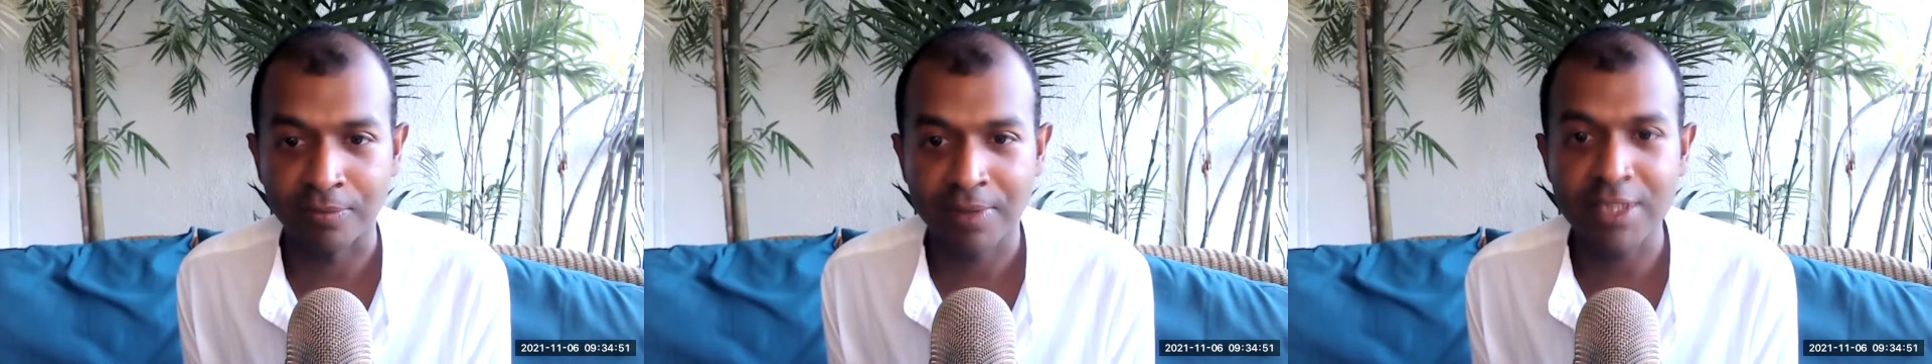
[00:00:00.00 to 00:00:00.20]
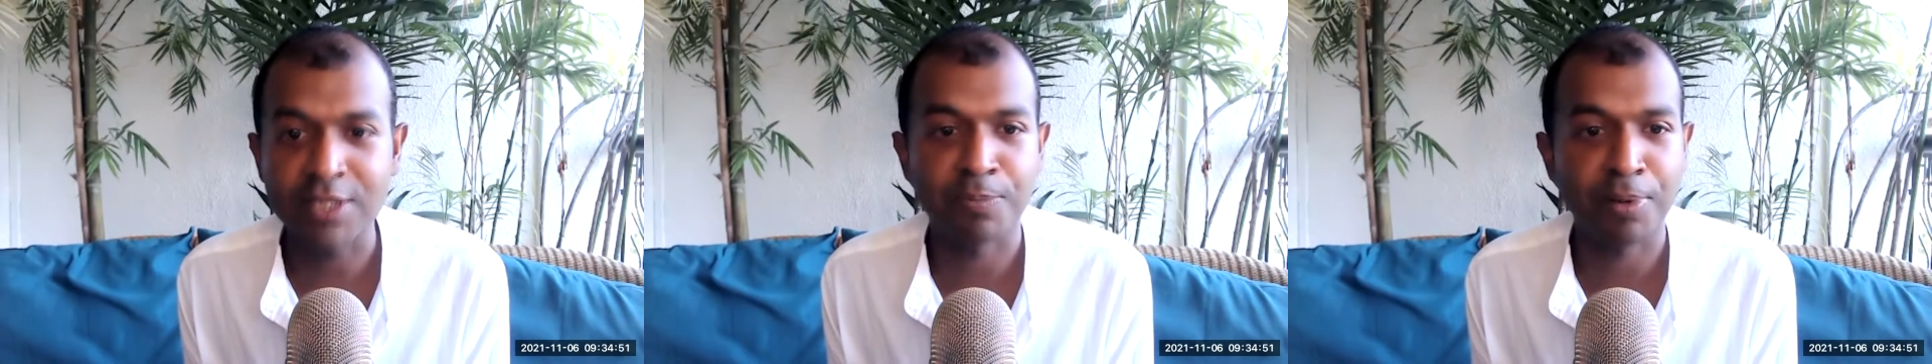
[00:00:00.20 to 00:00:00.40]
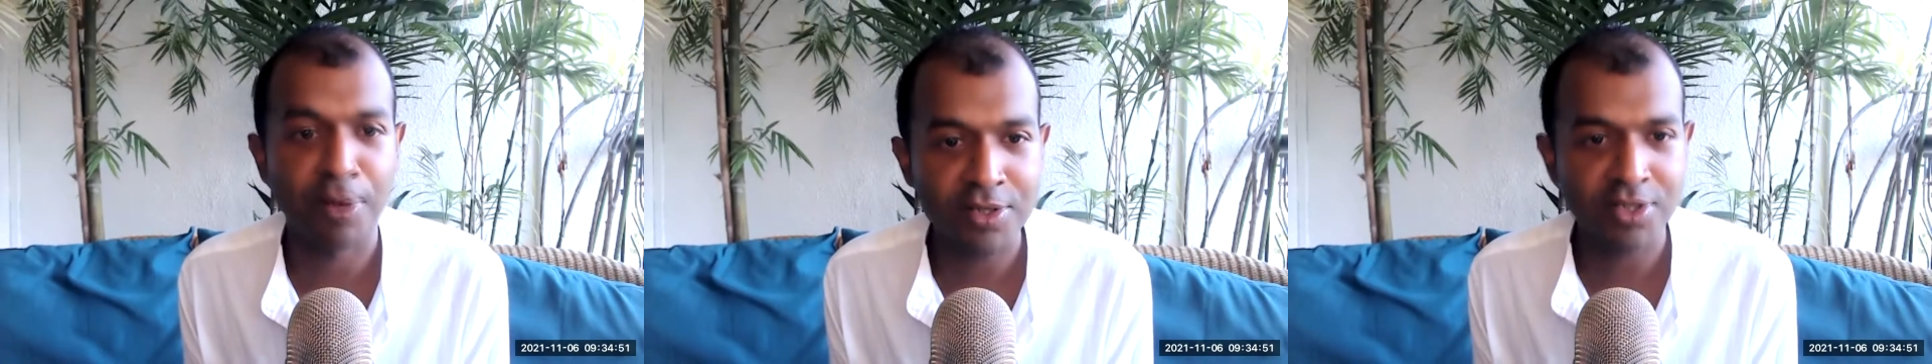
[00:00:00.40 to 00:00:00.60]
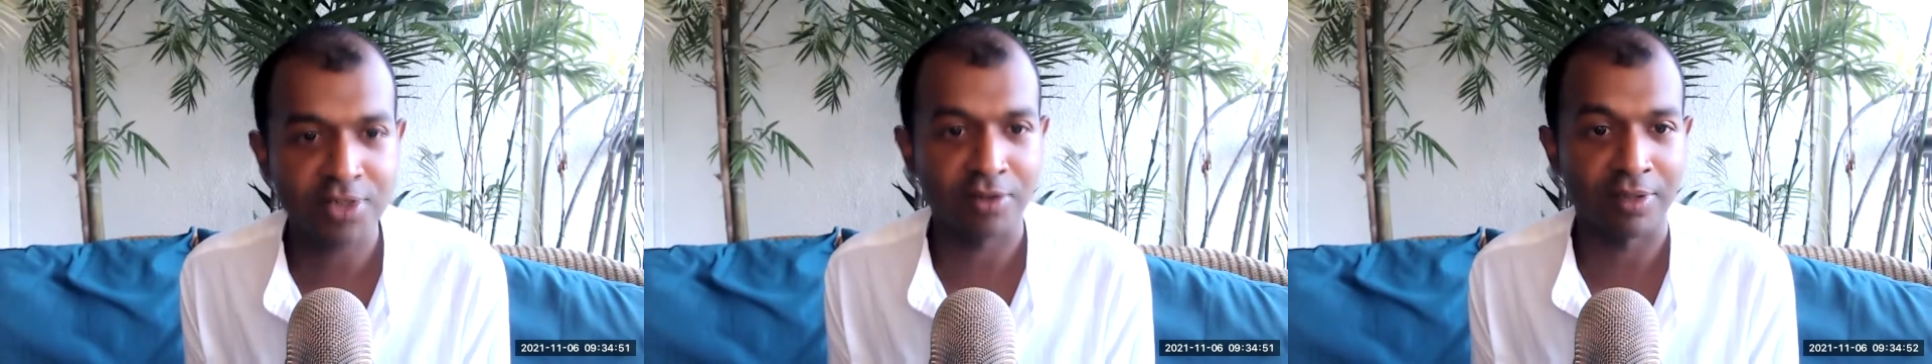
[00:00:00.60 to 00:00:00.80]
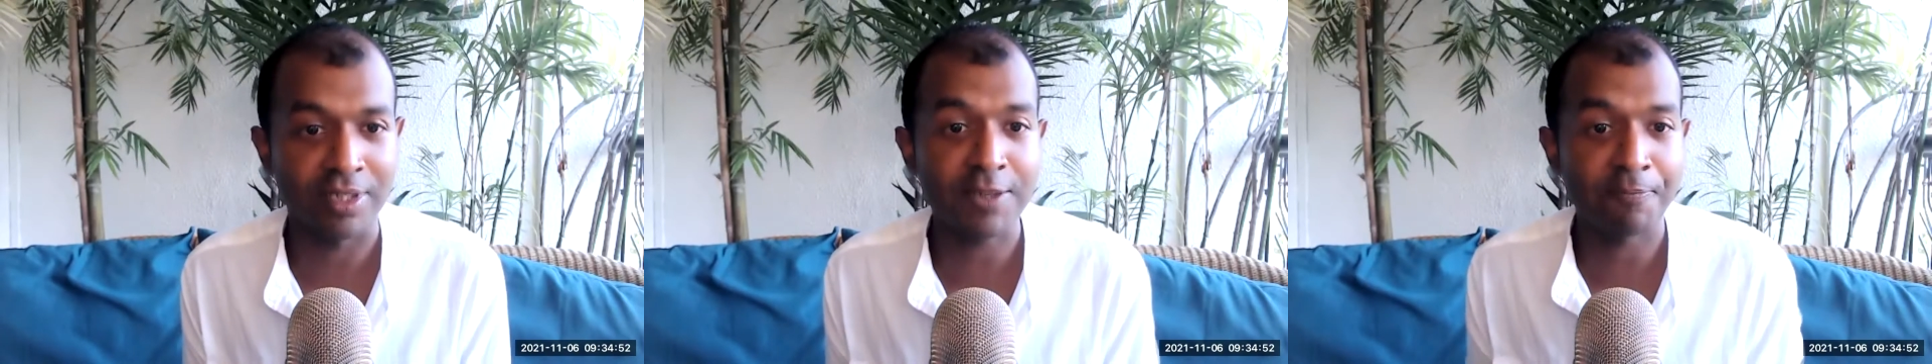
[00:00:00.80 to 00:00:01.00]
It's
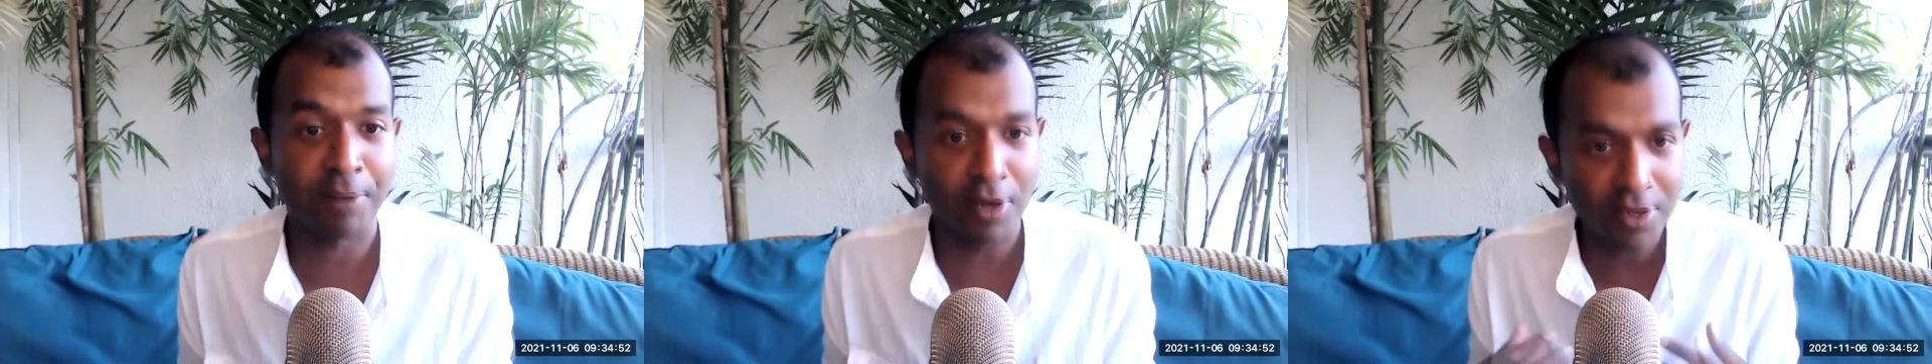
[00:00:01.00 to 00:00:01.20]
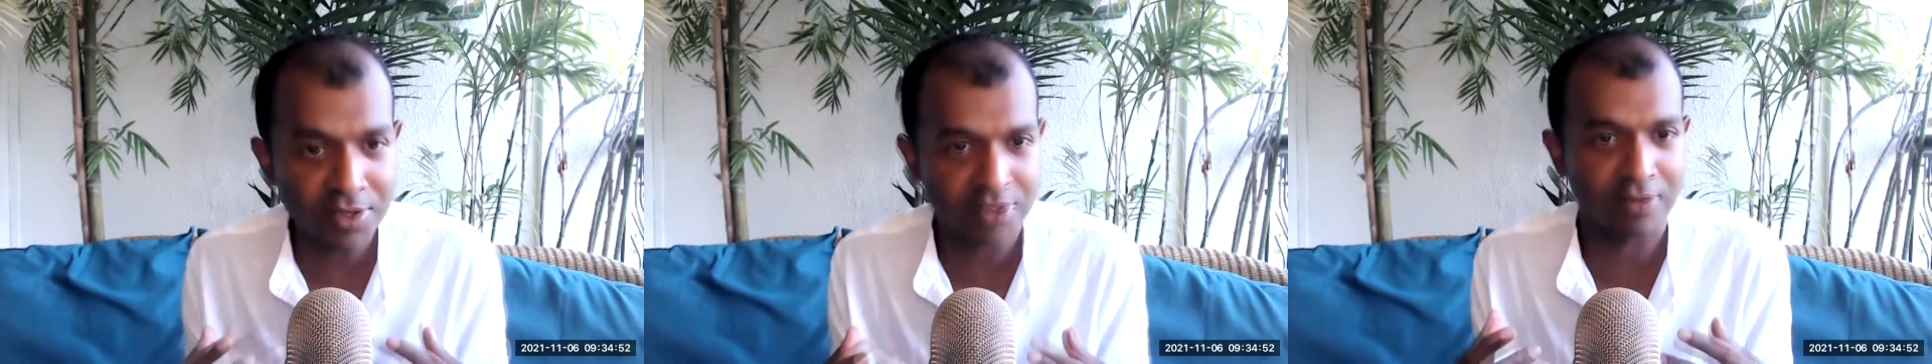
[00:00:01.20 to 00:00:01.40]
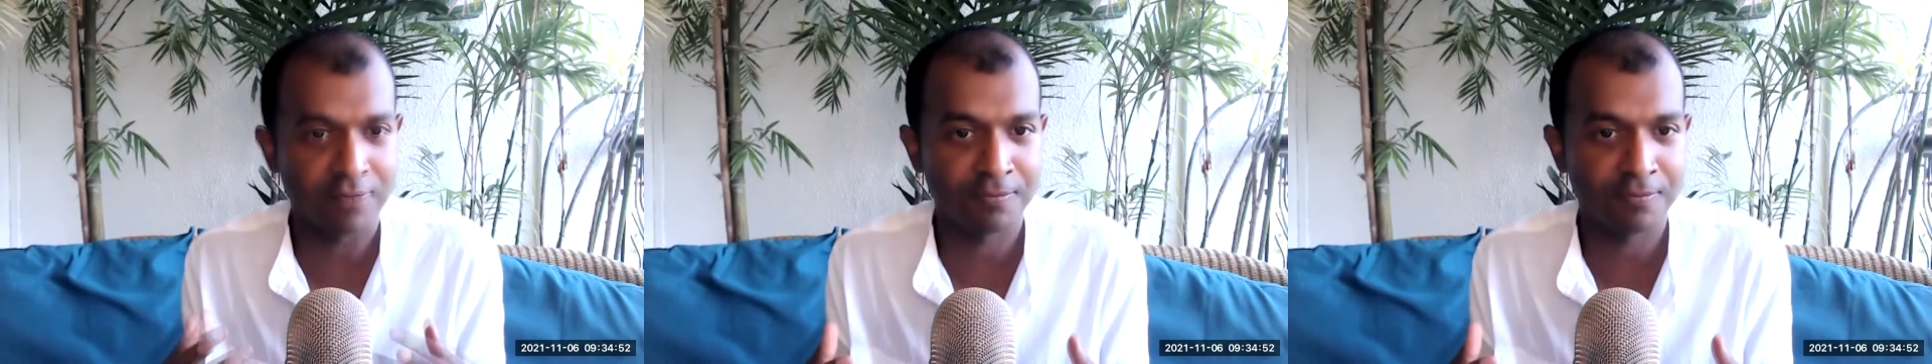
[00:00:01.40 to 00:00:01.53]
personal. It's a person.